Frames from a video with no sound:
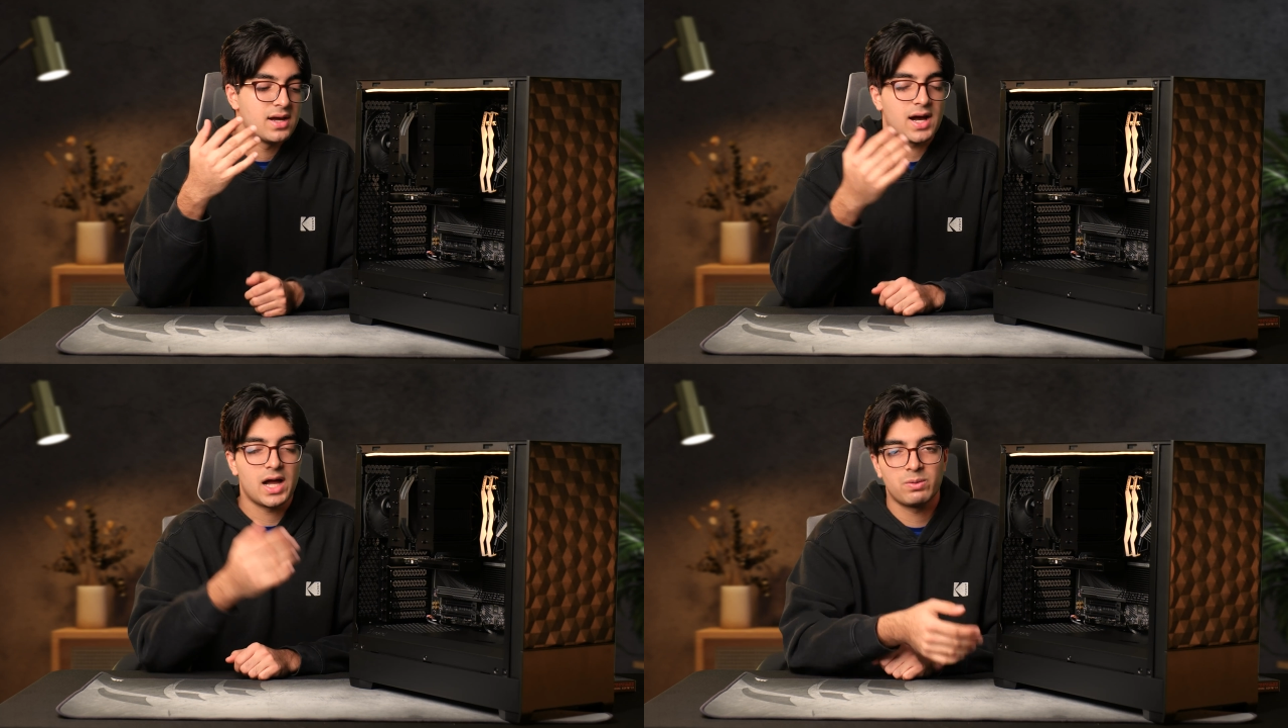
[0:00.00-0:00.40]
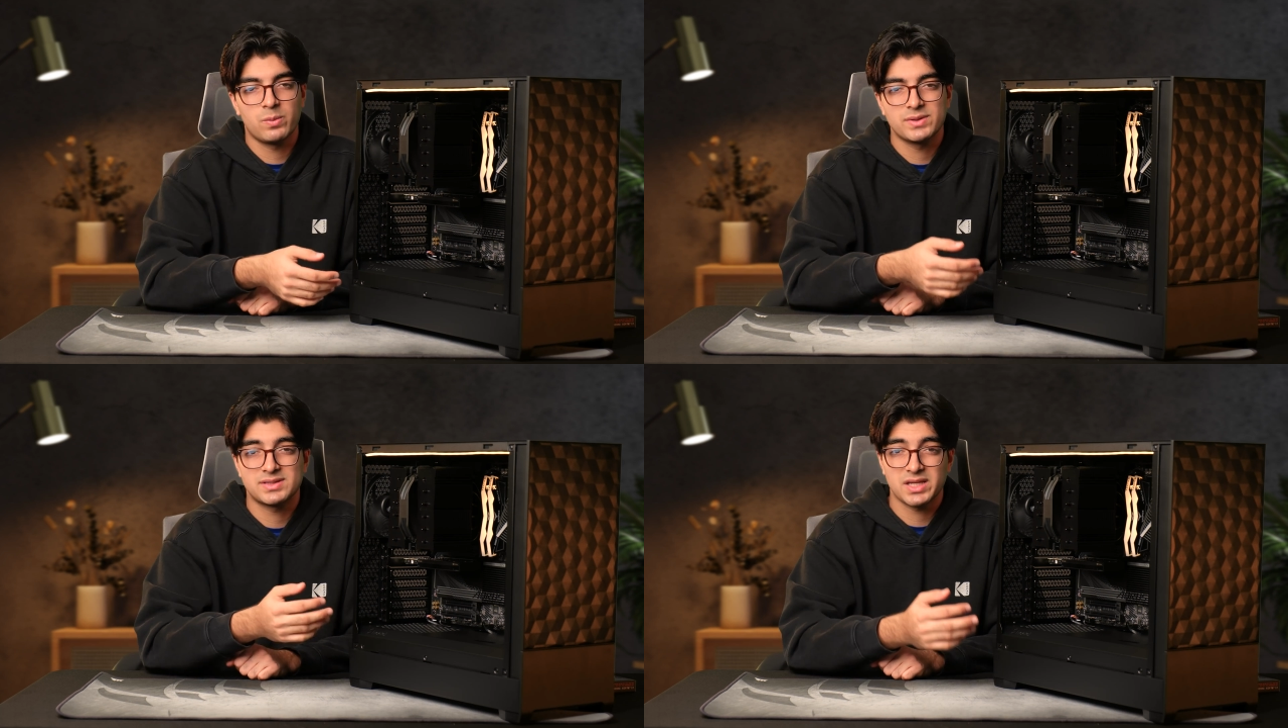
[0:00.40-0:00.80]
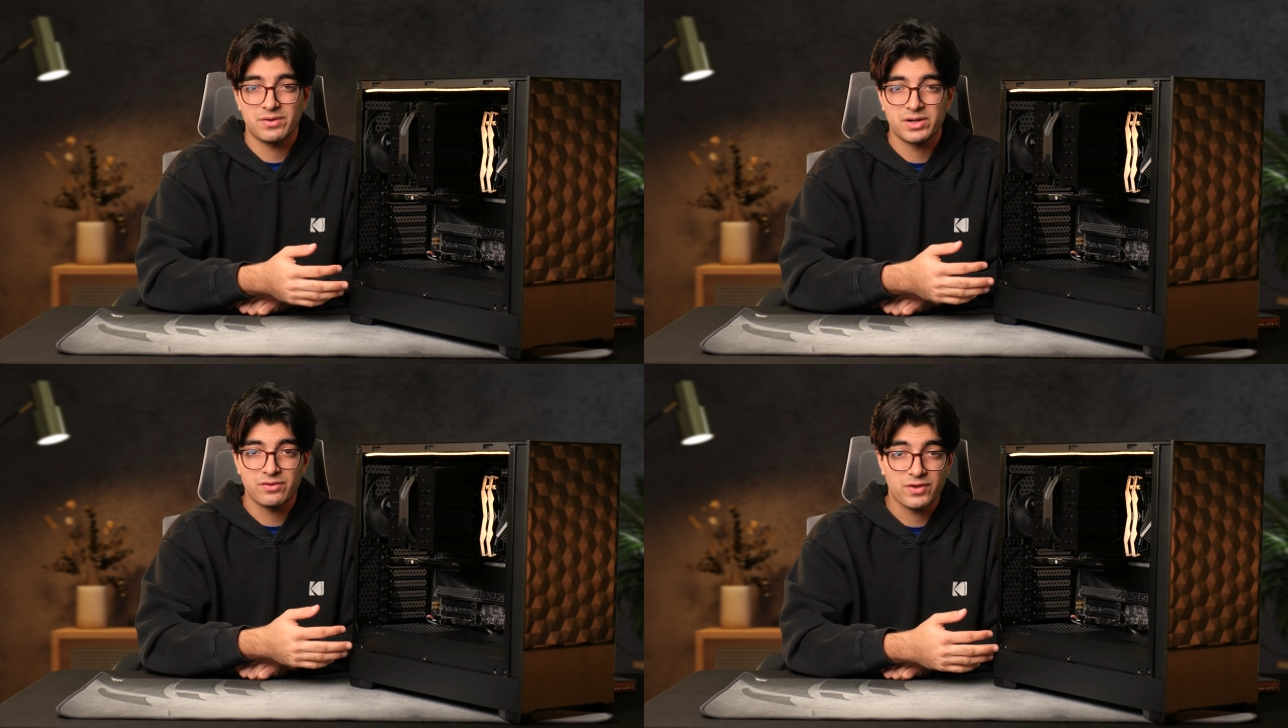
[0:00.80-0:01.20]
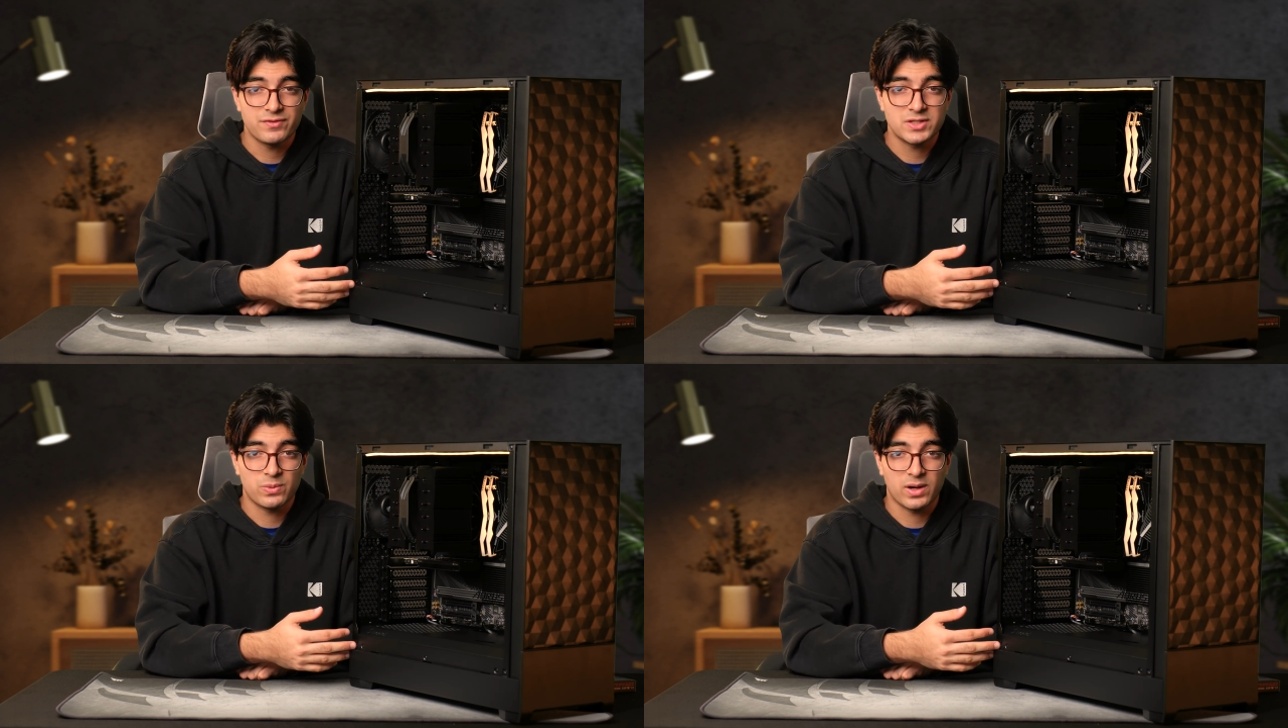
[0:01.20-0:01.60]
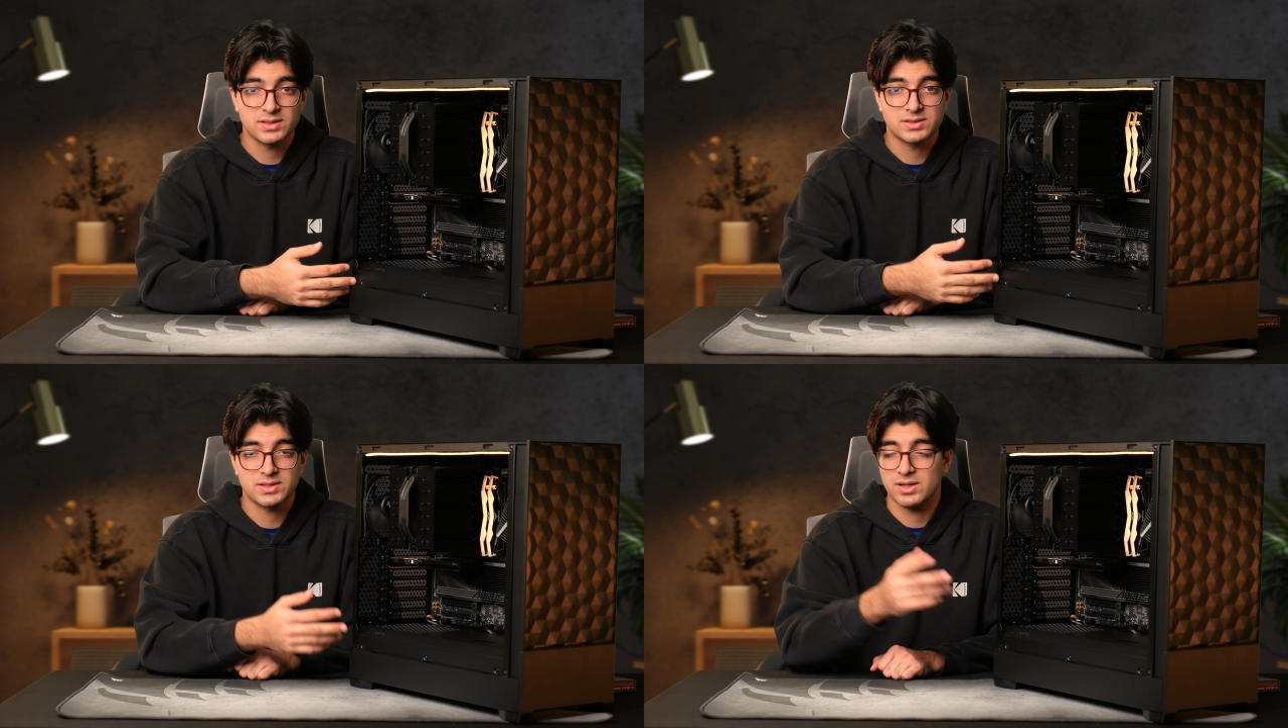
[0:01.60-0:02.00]
I went with seven hundred fifty
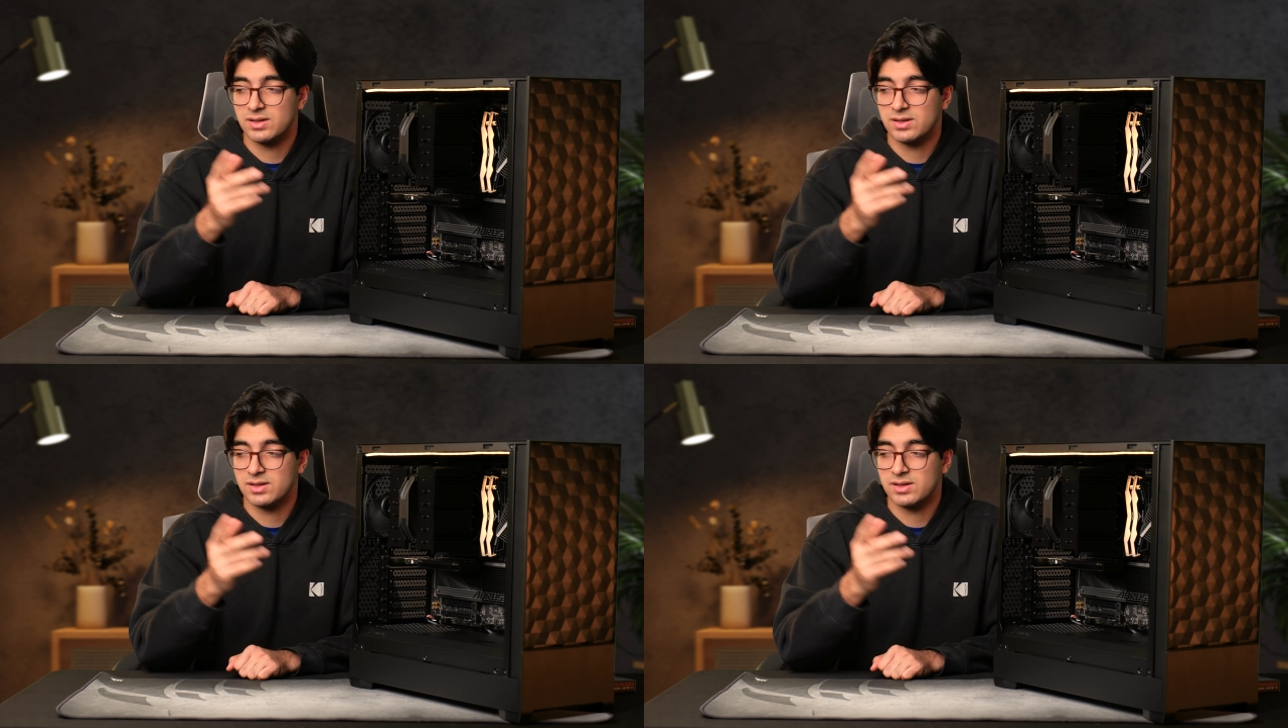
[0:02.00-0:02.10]
watts